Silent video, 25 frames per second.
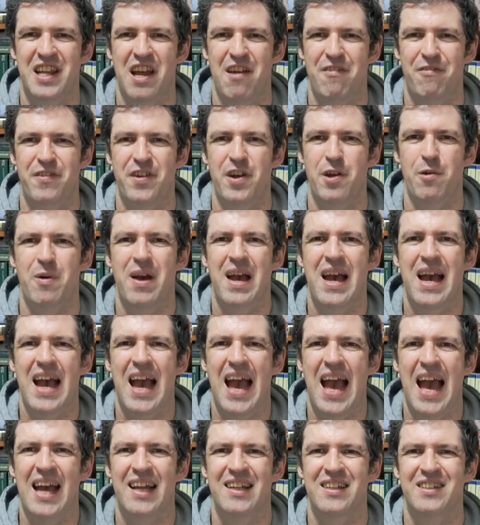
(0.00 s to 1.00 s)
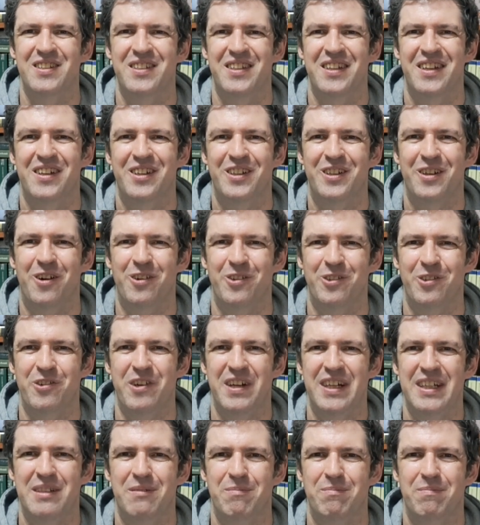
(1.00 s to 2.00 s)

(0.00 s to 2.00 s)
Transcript: nephew and concrete.